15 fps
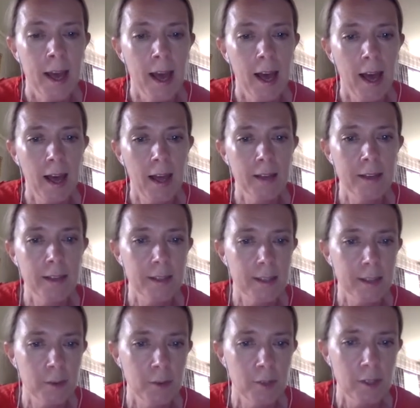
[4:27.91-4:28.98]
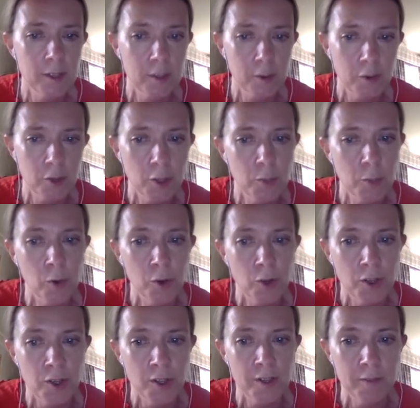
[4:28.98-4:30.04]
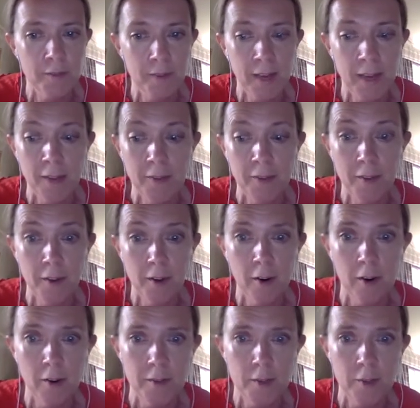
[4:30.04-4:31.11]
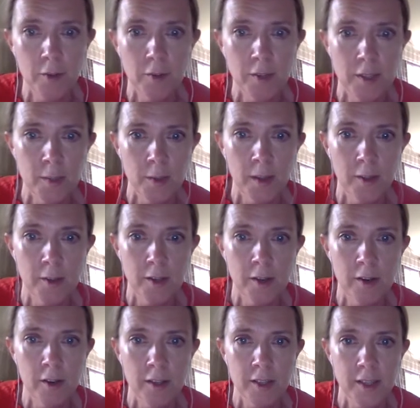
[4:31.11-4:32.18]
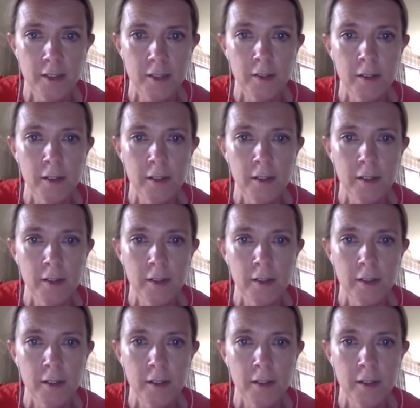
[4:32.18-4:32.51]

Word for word: and down to the Scottish borders, Fife and the heart of Scotland as well, out to Harthill.